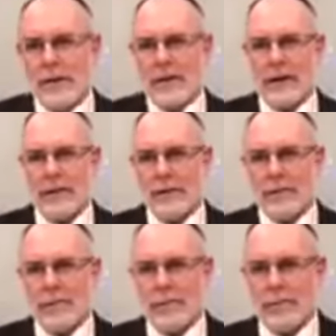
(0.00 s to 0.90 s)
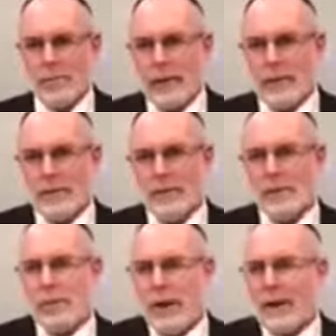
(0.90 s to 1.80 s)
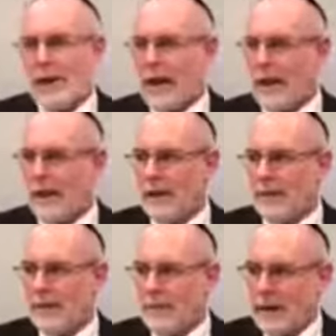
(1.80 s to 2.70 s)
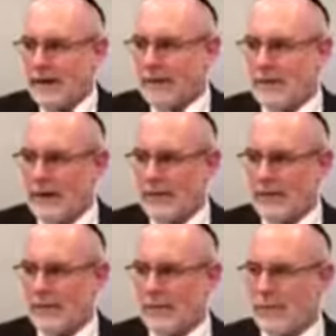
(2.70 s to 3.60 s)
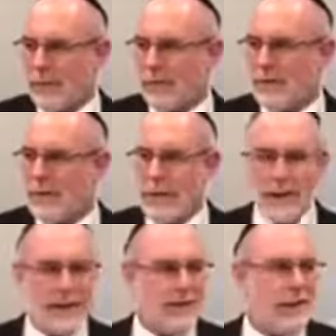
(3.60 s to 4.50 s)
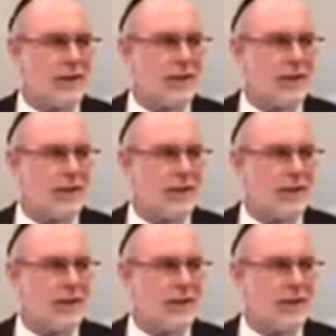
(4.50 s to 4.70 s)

that could perpetuate a manifestation of something. Yeah. They say if you're